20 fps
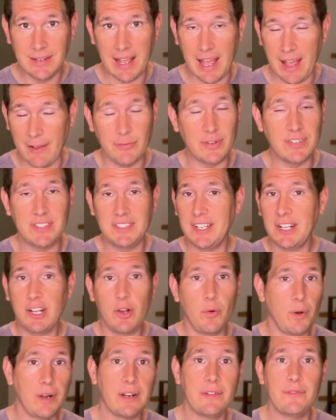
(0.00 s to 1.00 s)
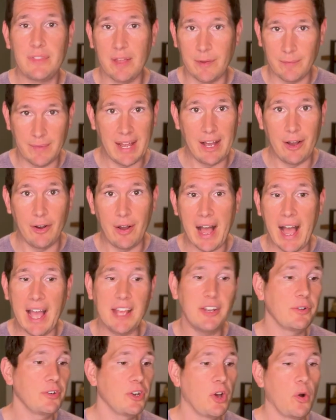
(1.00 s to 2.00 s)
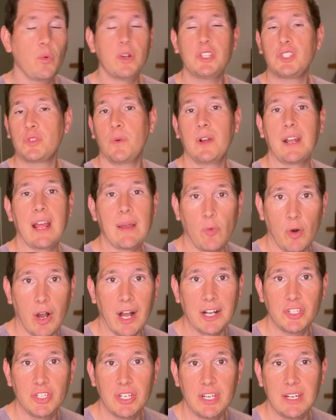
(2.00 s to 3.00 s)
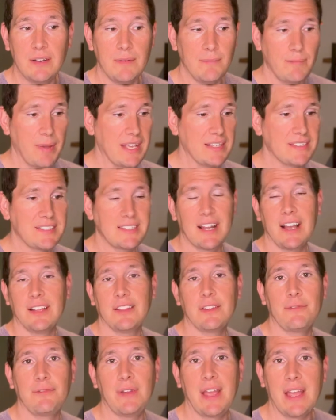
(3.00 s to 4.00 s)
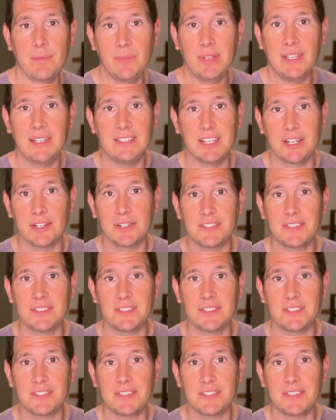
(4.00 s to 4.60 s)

Every single one of them now. I don't know which one I'm watching based on the family dinner